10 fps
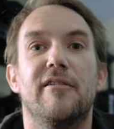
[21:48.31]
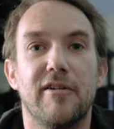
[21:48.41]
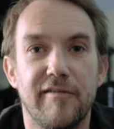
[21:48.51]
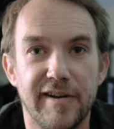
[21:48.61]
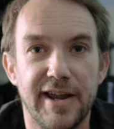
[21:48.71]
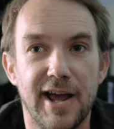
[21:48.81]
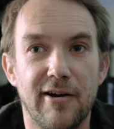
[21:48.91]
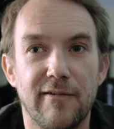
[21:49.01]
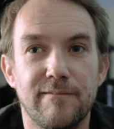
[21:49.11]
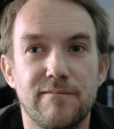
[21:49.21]
But for
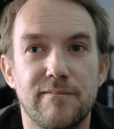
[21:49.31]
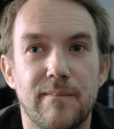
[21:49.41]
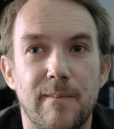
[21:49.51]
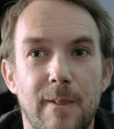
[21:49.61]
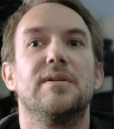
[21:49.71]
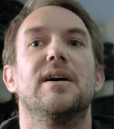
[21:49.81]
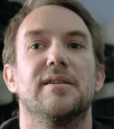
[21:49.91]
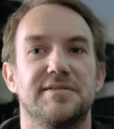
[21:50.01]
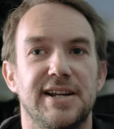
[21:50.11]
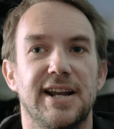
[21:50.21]
now,
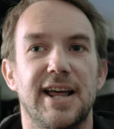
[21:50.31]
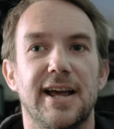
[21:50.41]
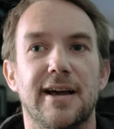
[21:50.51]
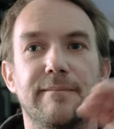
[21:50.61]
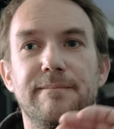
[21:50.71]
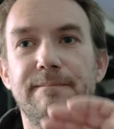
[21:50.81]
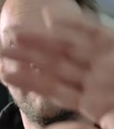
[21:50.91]
I'll see you later.